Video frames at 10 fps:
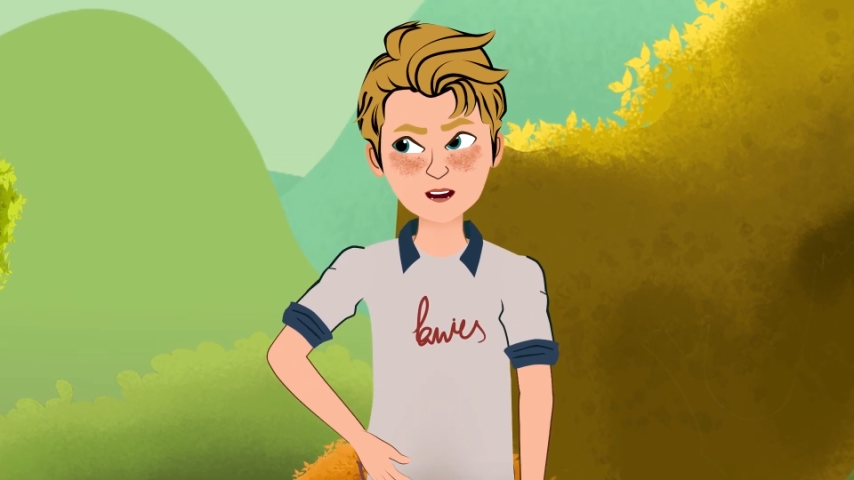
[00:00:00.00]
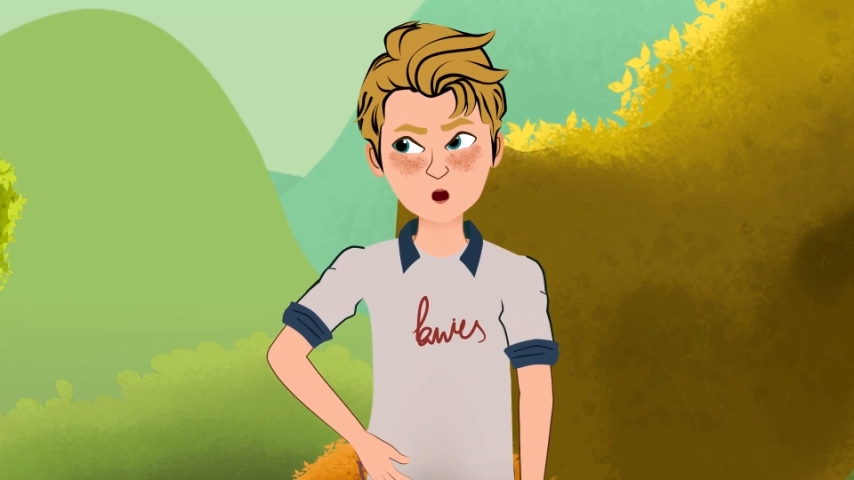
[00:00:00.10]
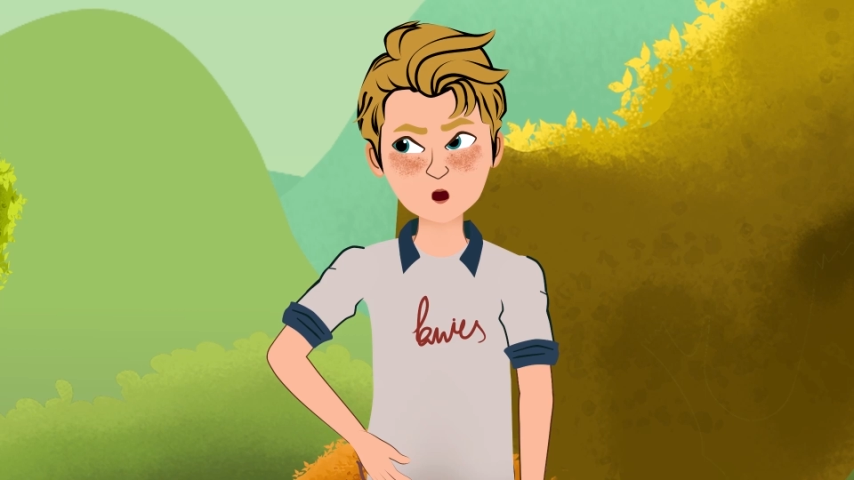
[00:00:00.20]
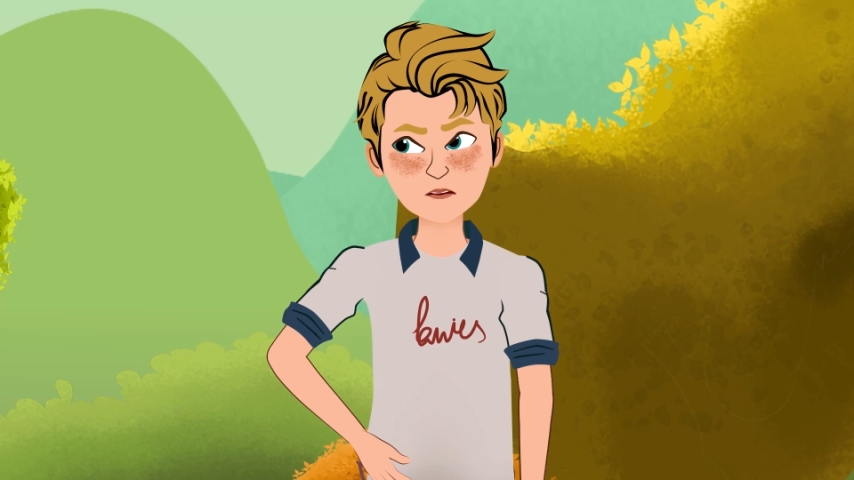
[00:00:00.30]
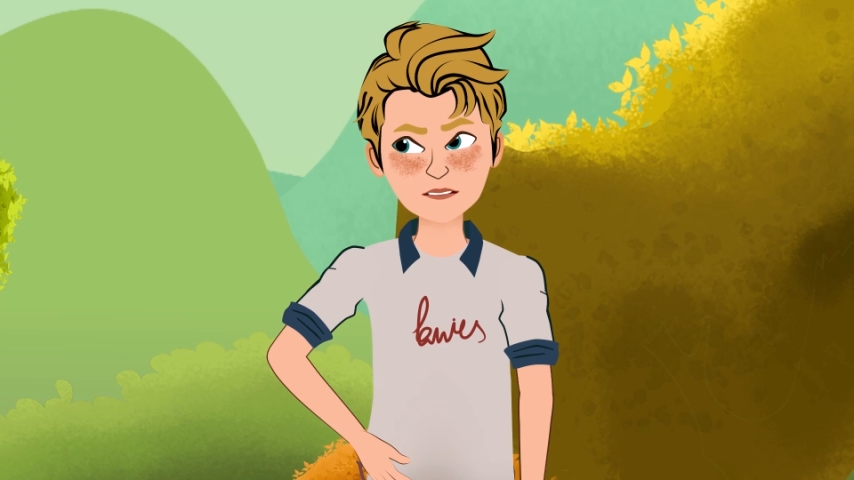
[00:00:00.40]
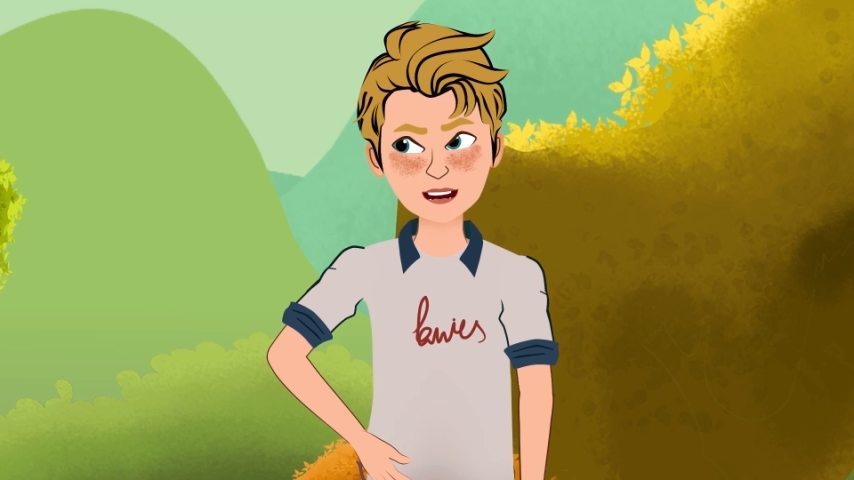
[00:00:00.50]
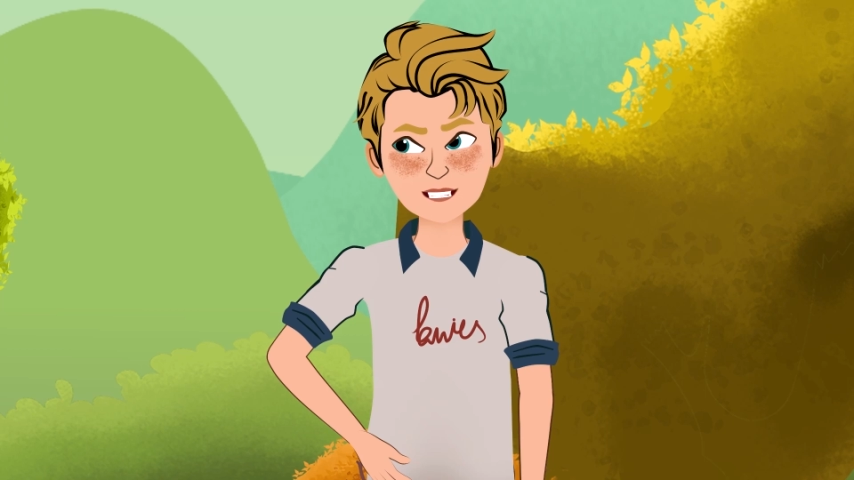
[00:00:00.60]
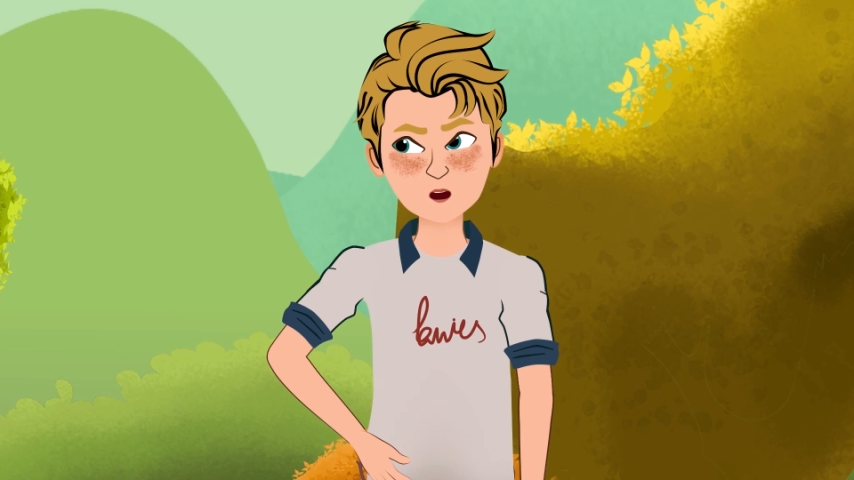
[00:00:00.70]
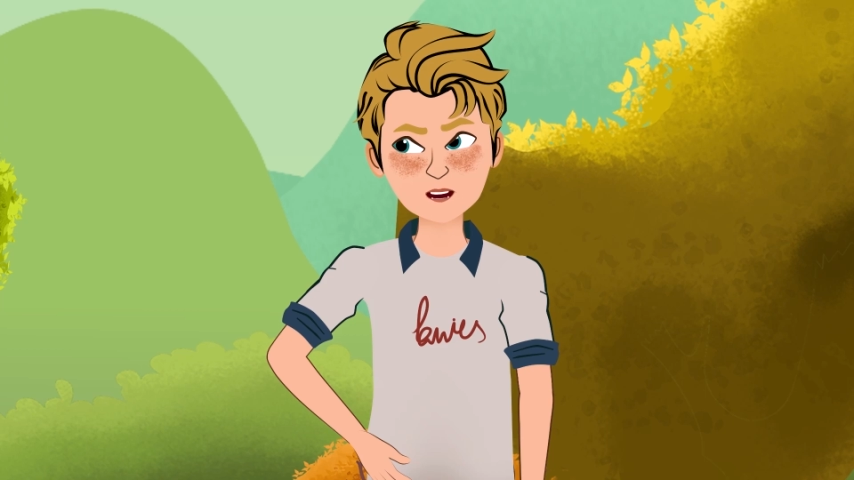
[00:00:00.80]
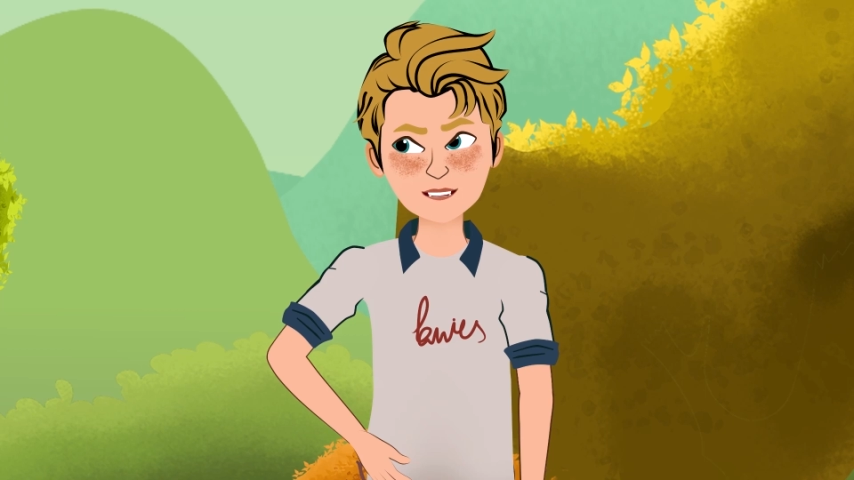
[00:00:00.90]
on you two
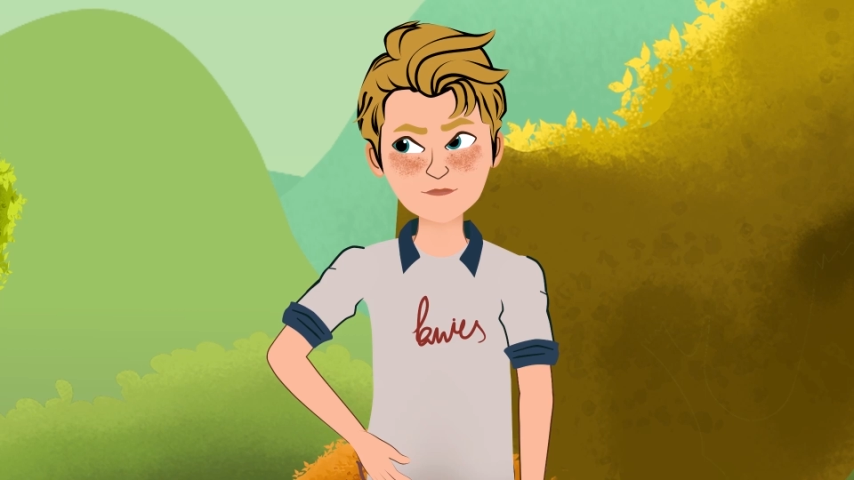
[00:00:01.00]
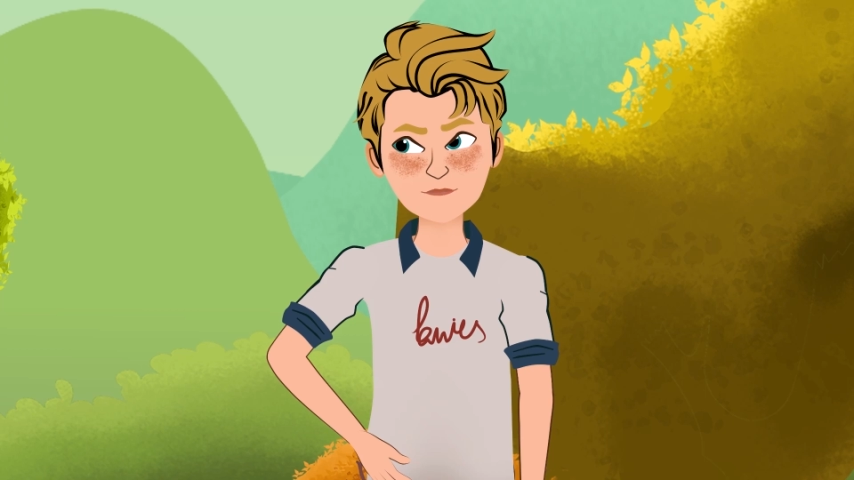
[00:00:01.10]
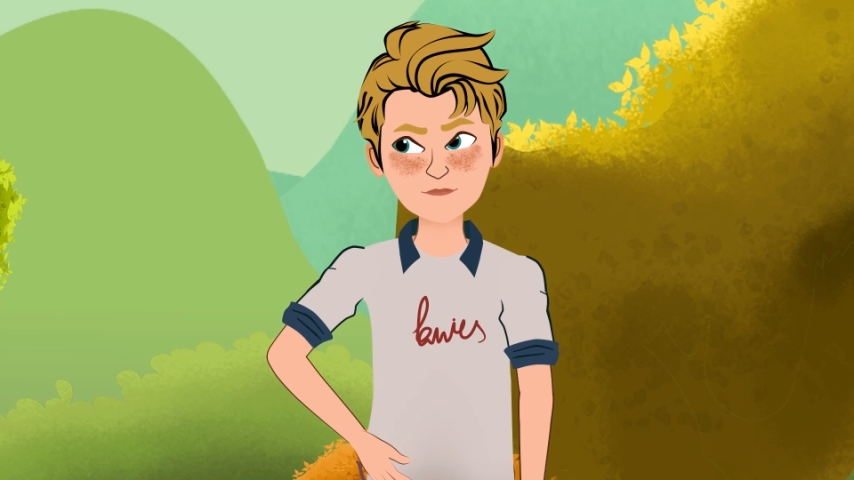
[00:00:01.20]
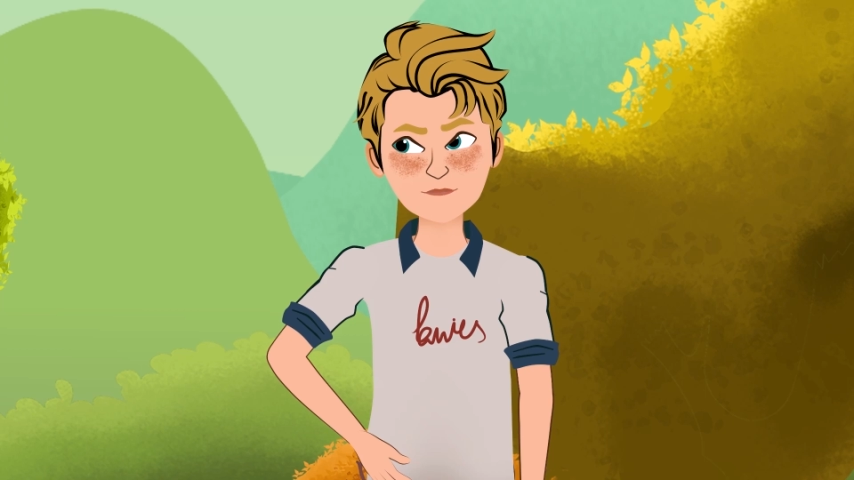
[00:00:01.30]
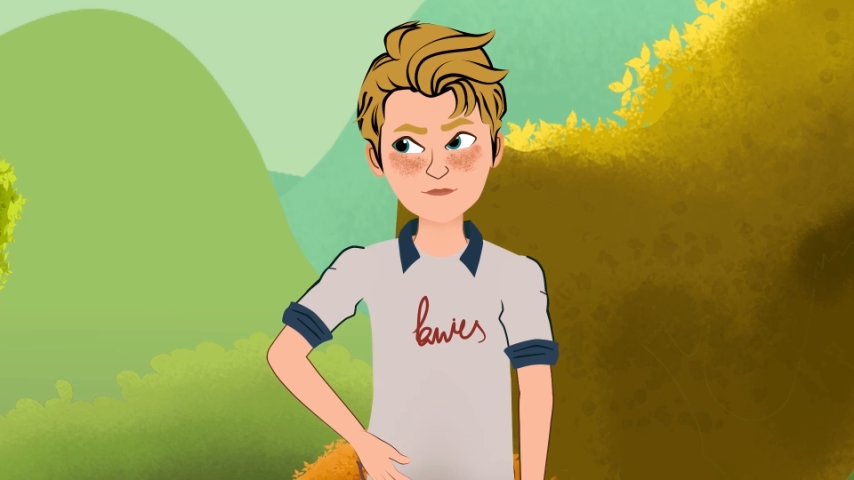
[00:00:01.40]
murderers."